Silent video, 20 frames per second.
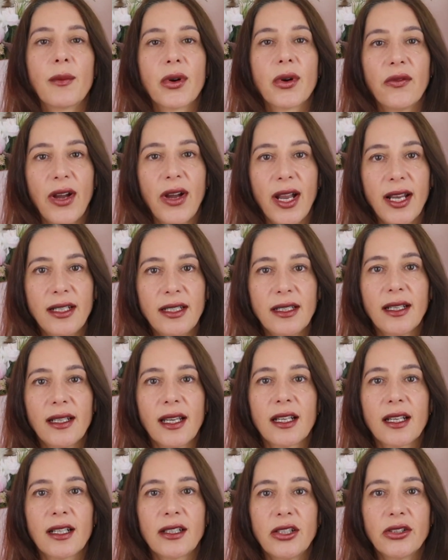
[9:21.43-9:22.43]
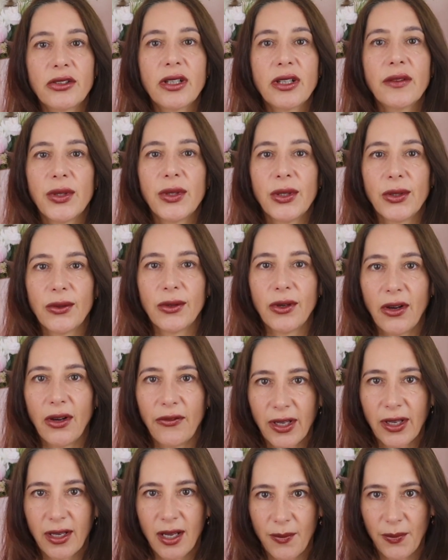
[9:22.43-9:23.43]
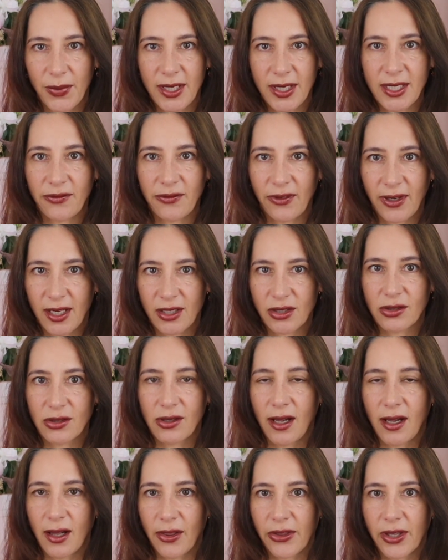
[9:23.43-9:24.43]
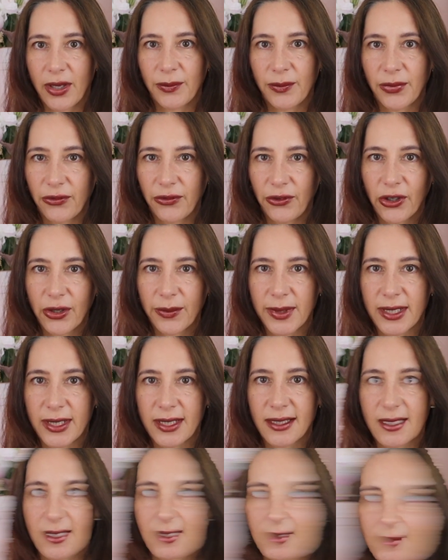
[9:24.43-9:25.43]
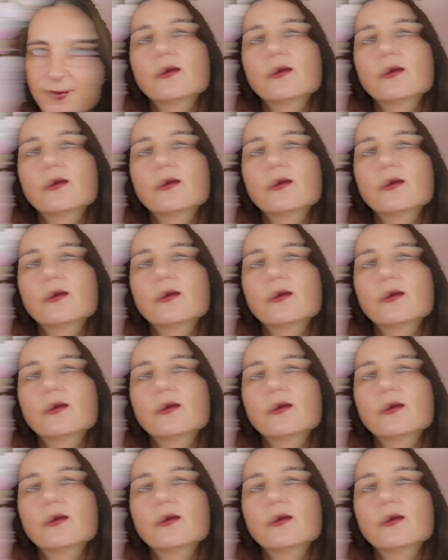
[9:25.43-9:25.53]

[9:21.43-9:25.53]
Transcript: providing a clearer view of a company's financial health and performance.